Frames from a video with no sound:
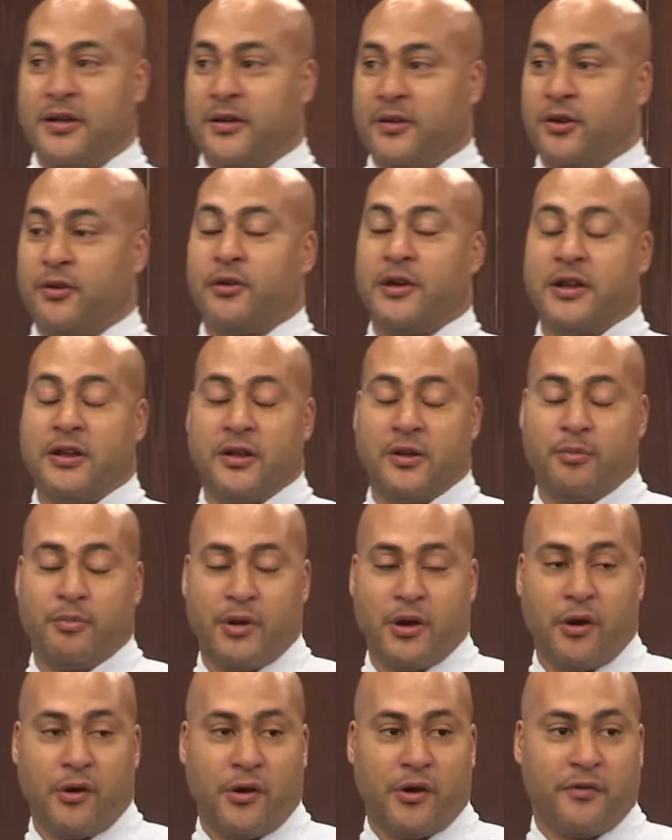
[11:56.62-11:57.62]
created a
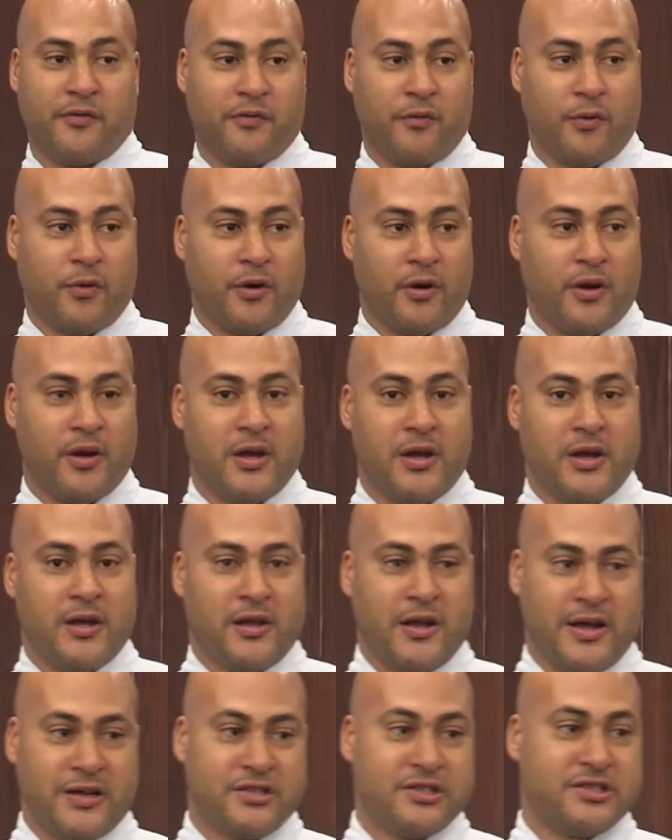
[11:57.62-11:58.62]
barrier for
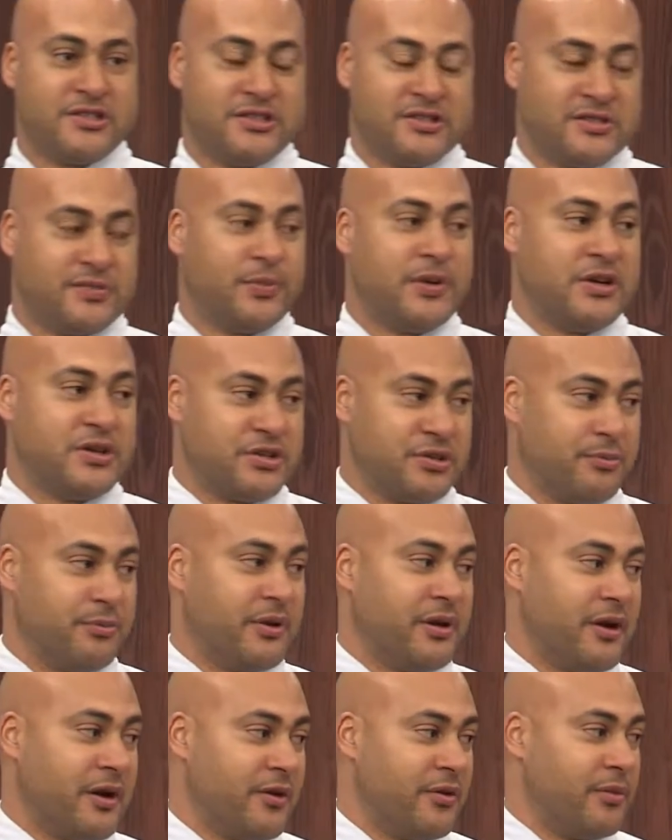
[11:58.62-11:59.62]
not just this patient,
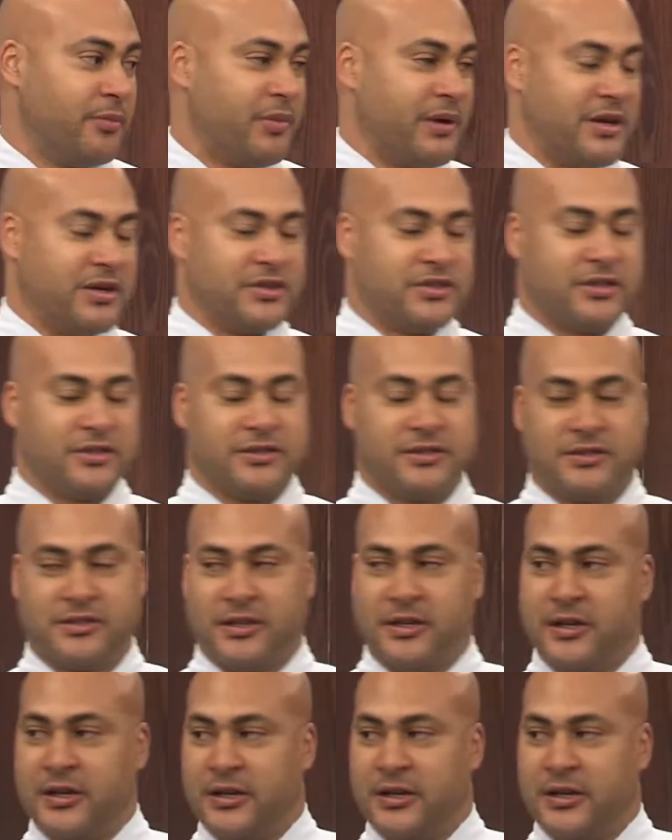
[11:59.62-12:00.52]
but other patients.